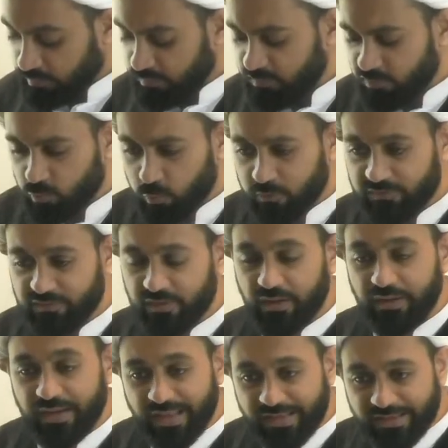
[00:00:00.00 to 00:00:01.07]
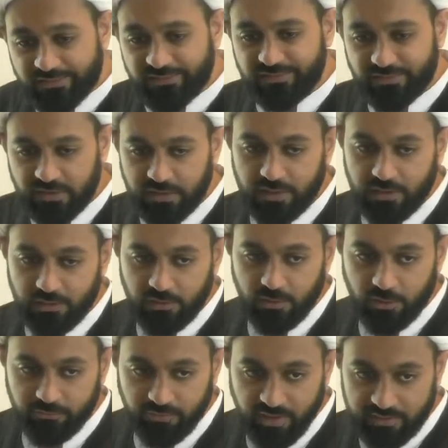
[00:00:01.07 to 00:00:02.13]
This was the legacy
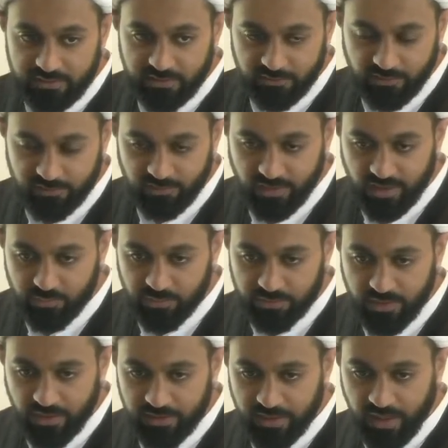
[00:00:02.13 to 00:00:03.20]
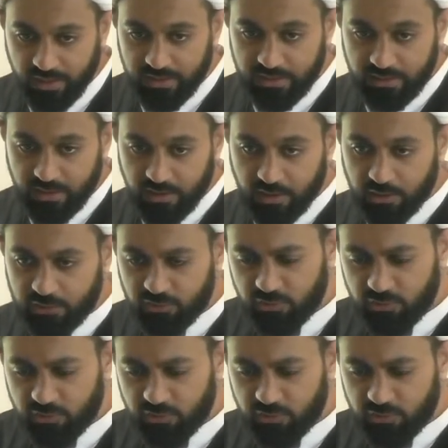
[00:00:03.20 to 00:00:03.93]
of Khadija salamullahi alayha.